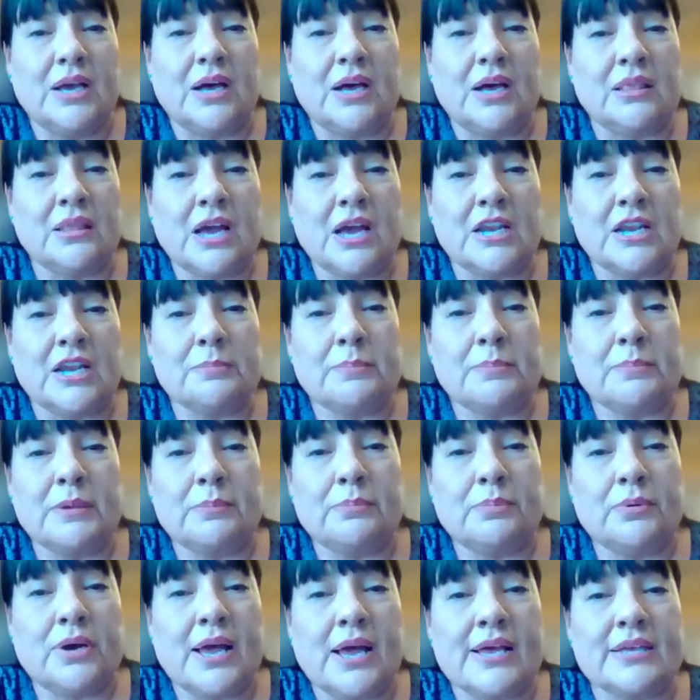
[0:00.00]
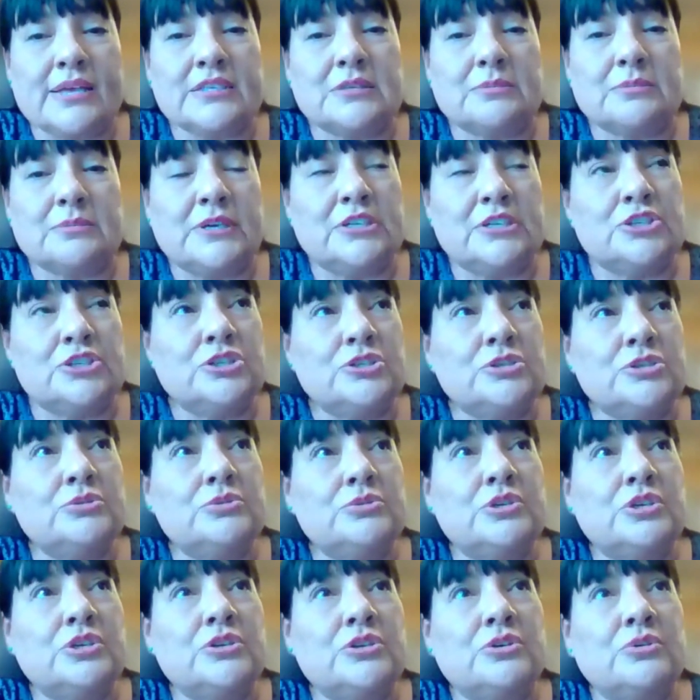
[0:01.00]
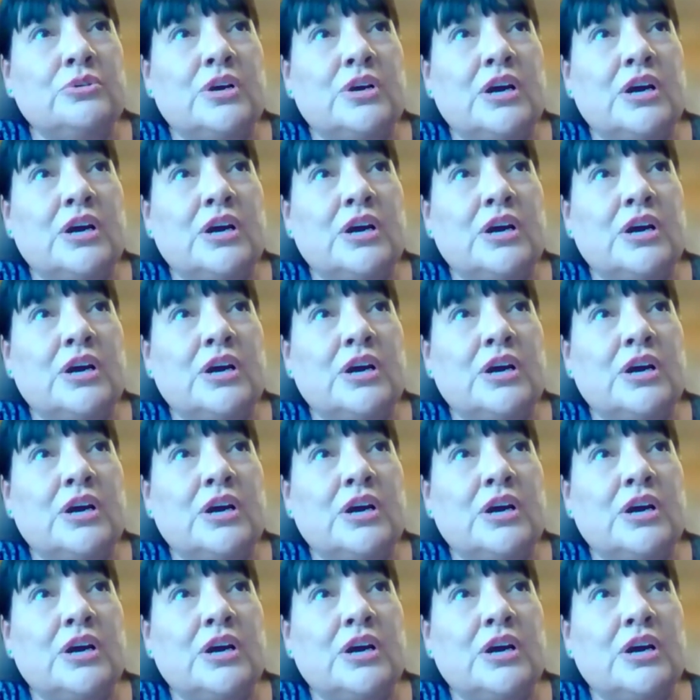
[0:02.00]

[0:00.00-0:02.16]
A lot of people ask me too, you know,